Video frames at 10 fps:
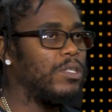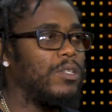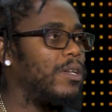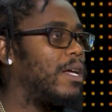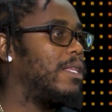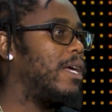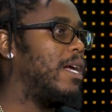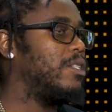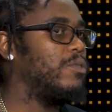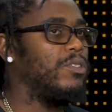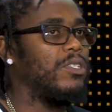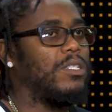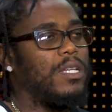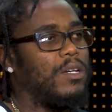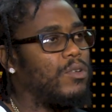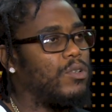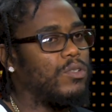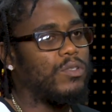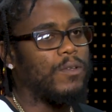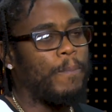no nothing at all. So we're just in a
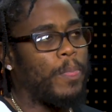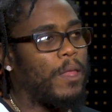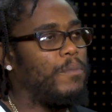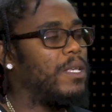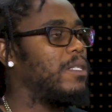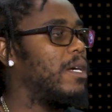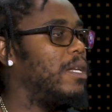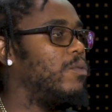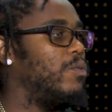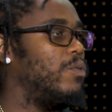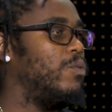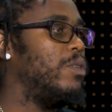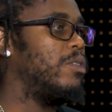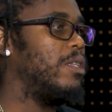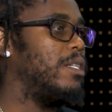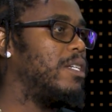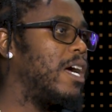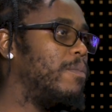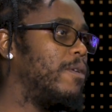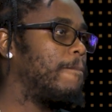house, basically, without a
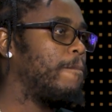job.